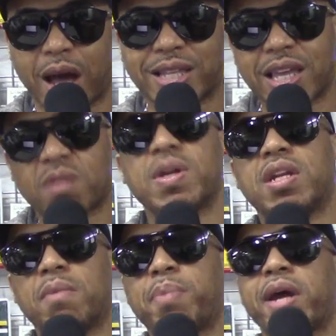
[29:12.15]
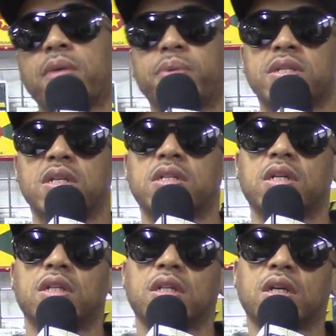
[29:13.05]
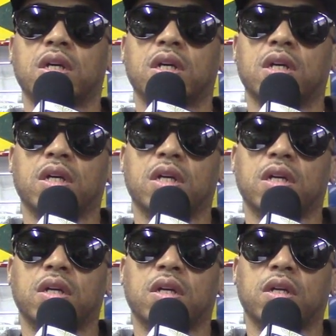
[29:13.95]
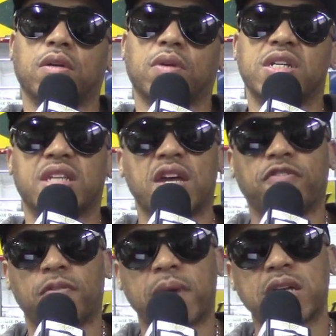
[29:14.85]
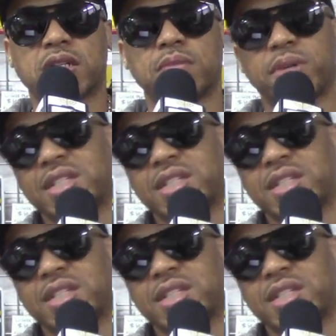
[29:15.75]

I think we in a better position because the information,